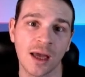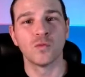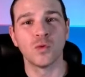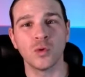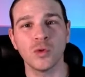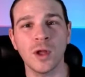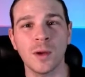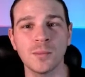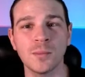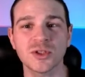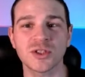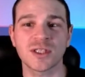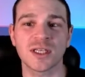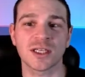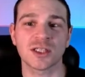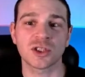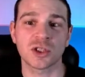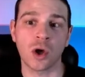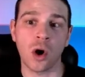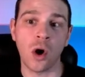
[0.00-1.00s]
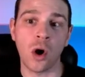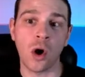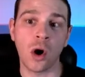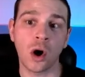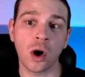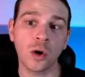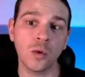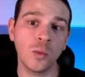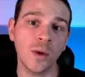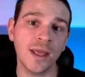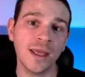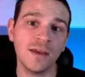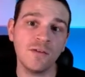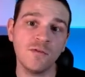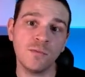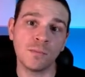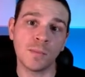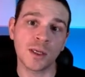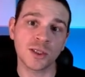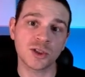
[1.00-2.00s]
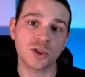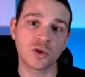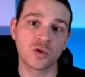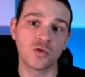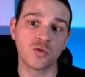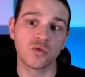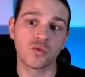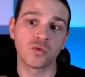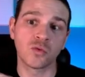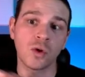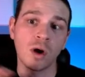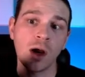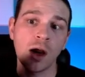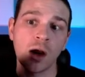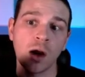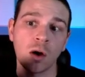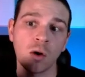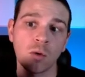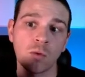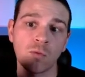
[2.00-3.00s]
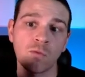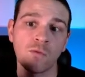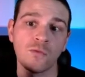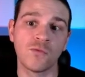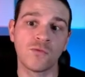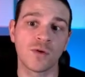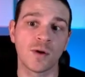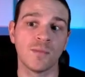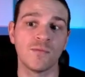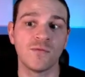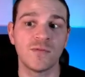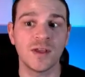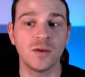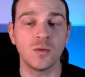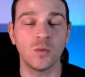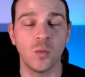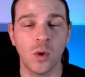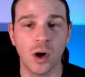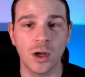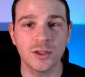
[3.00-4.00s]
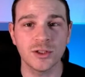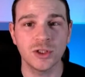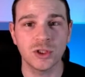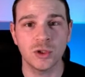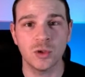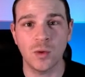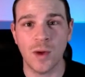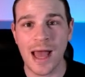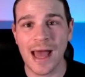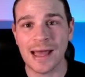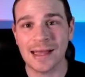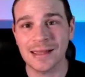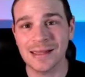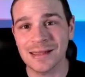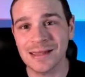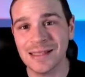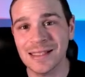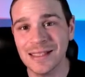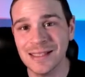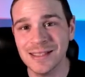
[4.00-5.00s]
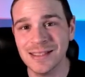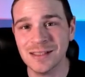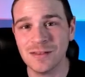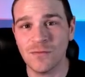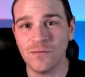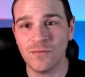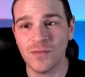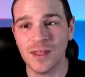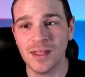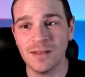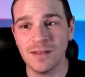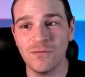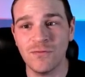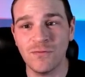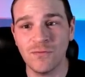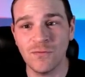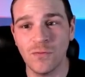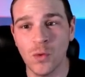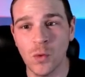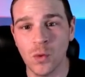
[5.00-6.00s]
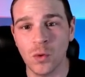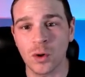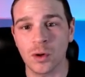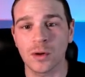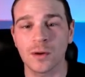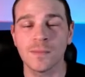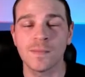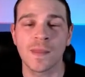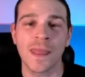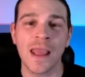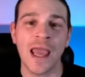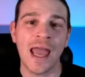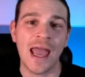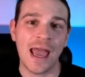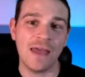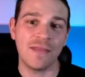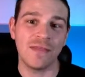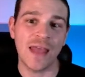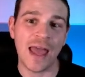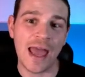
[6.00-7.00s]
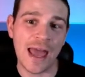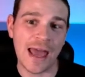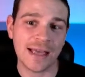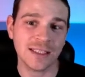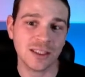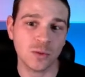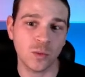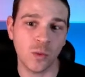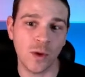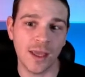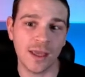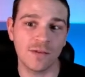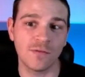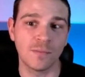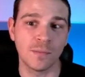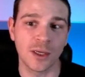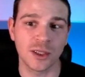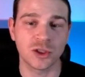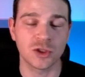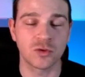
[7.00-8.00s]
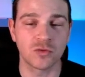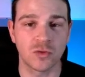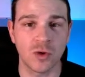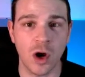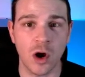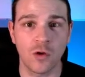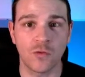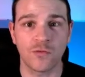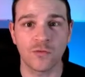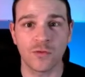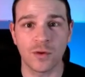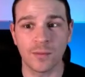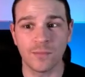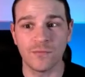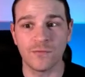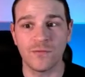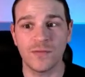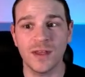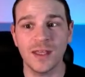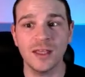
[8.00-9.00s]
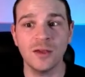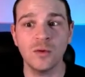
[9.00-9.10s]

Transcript: Rule number six, the R wave must grow from V one to at least V four, and the S wave must grow from V